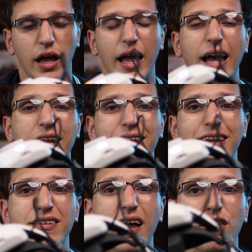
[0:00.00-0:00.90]
And
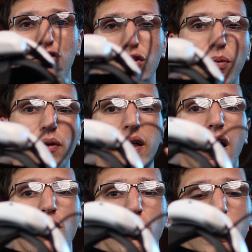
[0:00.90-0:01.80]
it's not super
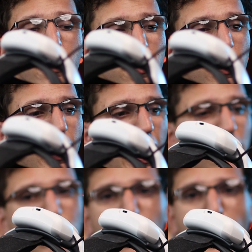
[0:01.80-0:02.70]
loud where
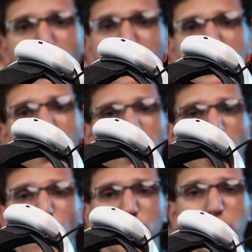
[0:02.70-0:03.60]
it's gonna wake up the entire
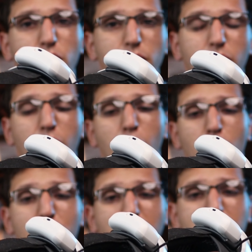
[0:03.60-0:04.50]
household,
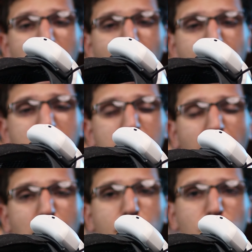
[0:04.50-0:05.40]
but it's definitely
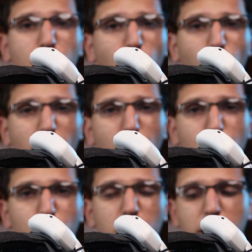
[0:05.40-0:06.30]
not gonna be super quiet
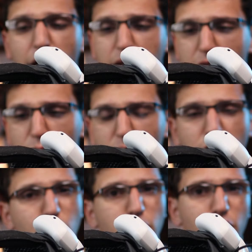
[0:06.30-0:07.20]
to where you can't hear it
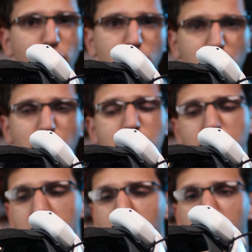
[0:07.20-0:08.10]
and don't know if it's
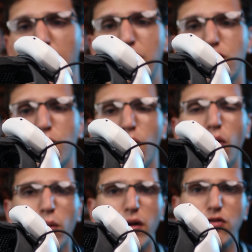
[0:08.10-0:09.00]
charging. It's
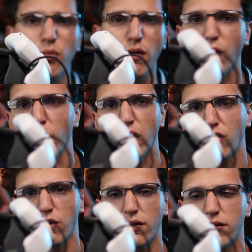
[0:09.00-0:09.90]
more of a
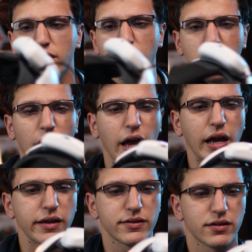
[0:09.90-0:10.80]
reassurance thing, I
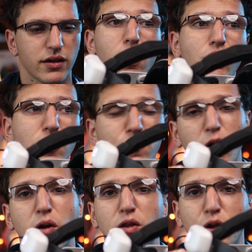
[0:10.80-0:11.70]
guess. Even if
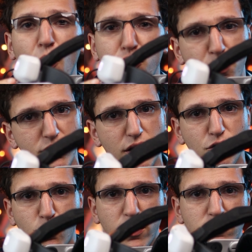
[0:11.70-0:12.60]
you're at the lowest
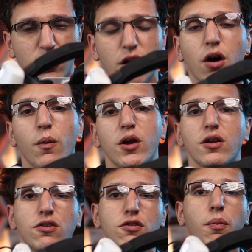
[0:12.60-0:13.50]
percentage the Quest can go, you
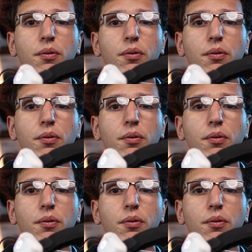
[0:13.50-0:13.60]
can still